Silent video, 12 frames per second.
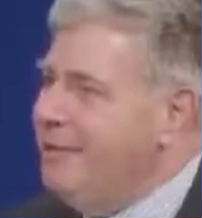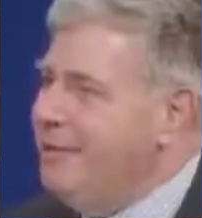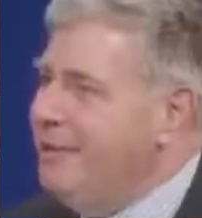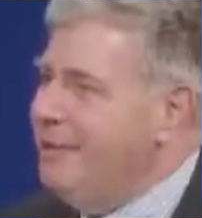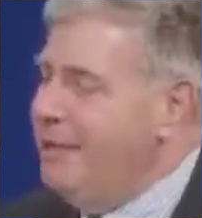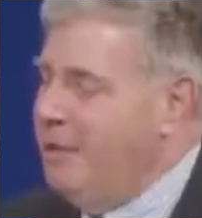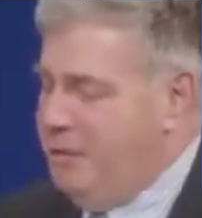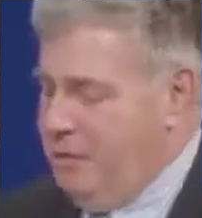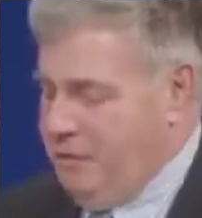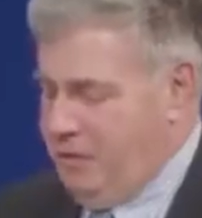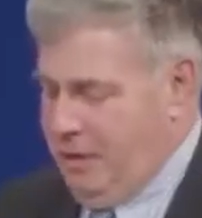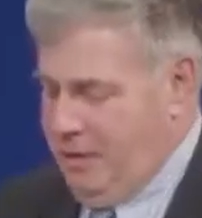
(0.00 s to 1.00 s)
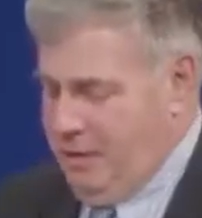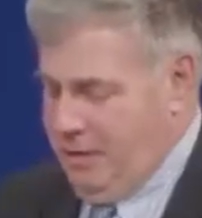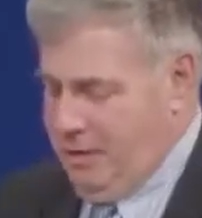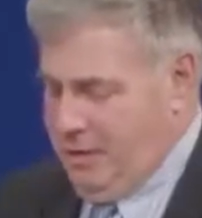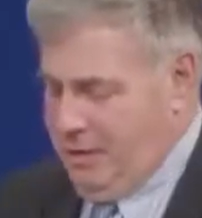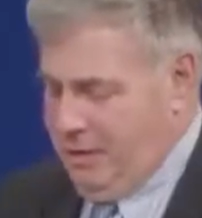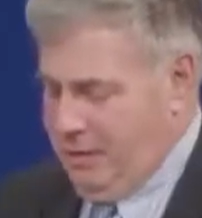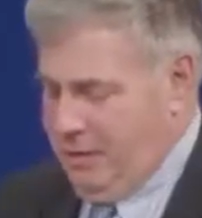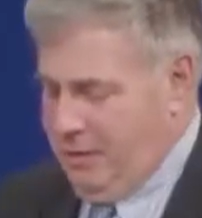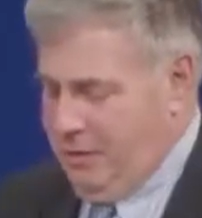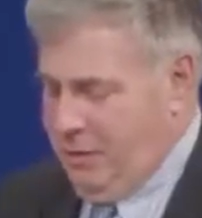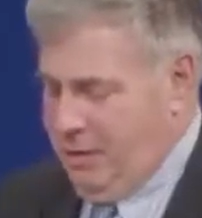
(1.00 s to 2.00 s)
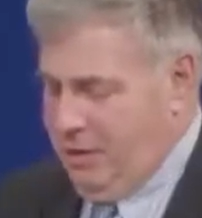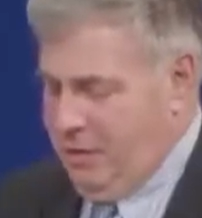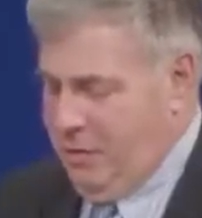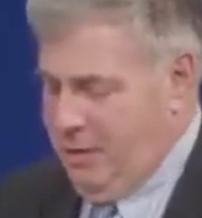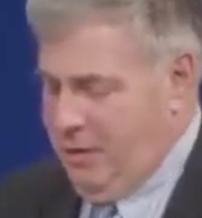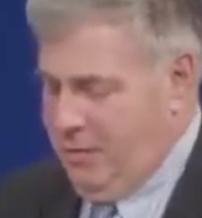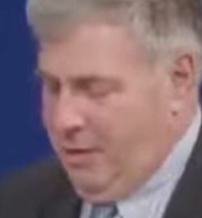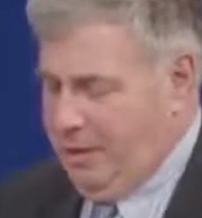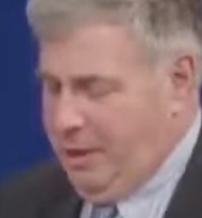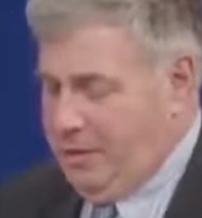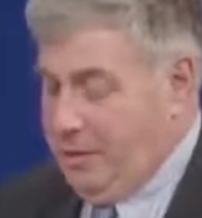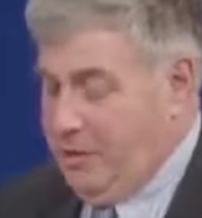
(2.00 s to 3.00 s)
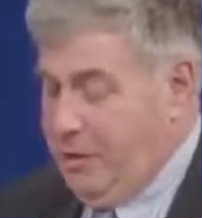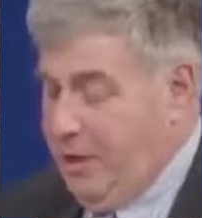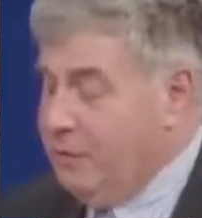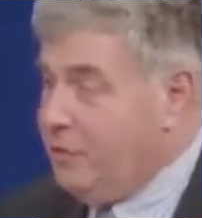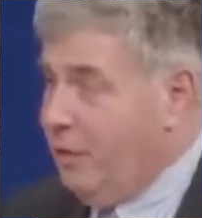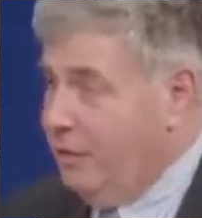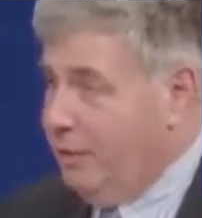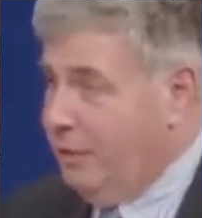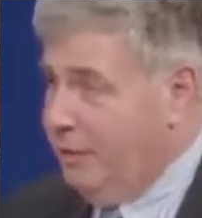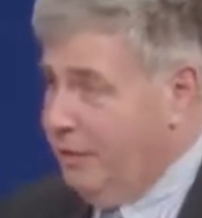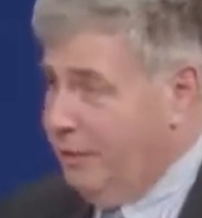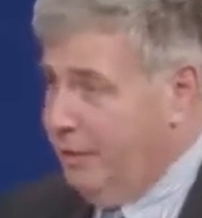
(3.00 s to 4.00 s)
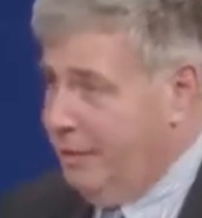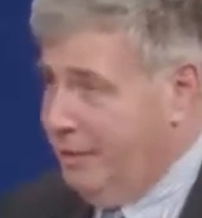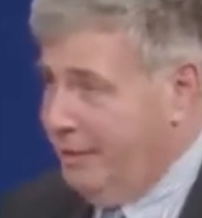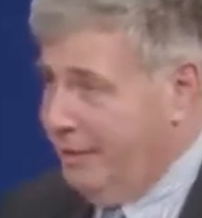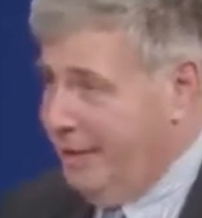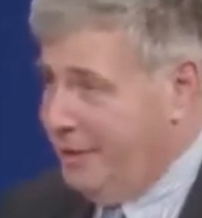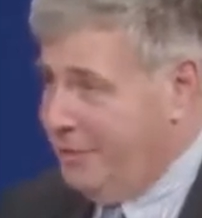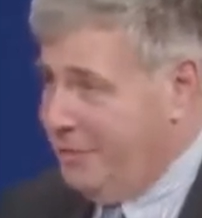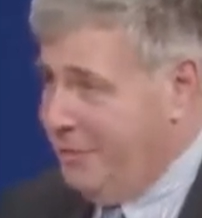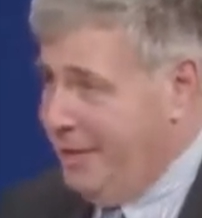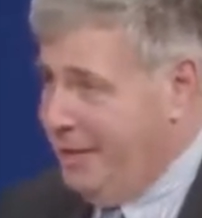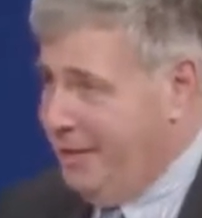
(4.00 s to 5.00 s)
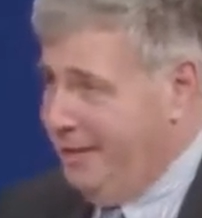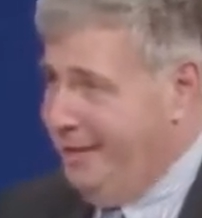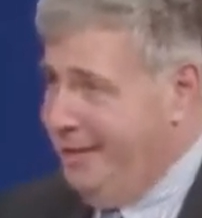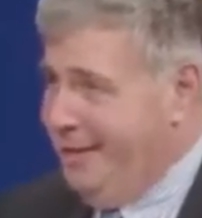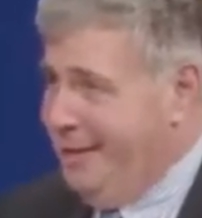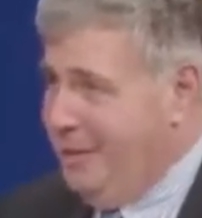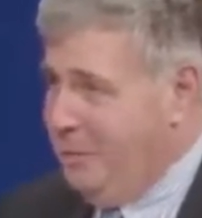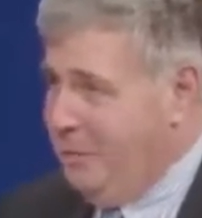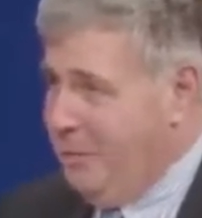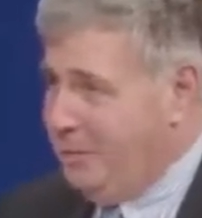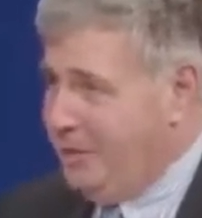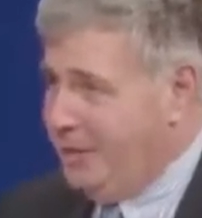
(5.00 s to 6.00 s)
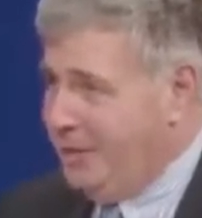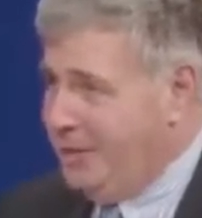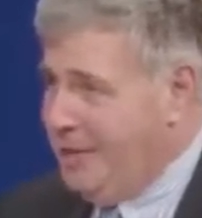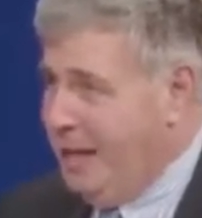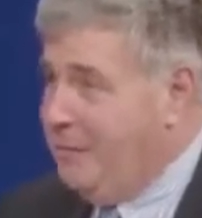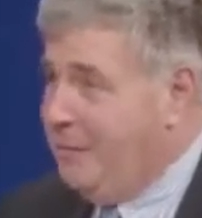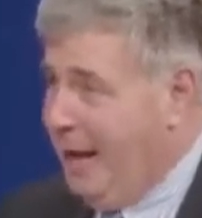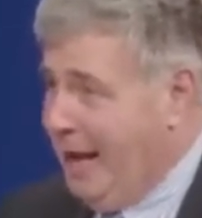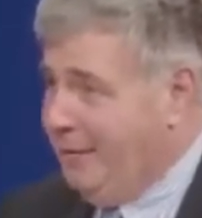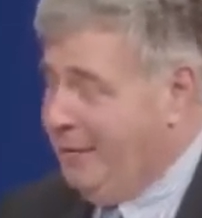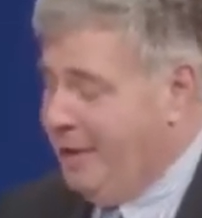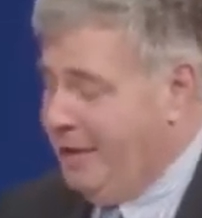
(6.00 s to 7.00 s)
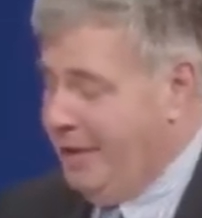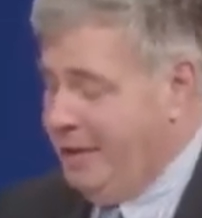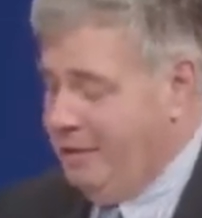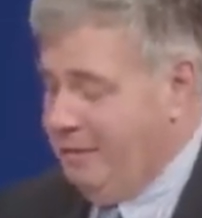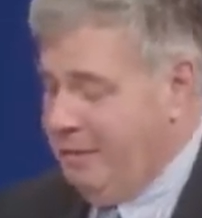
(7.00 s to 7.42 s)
on Thursday. So the 2023 elections have started in the last week. We're most likely in day 5 right now,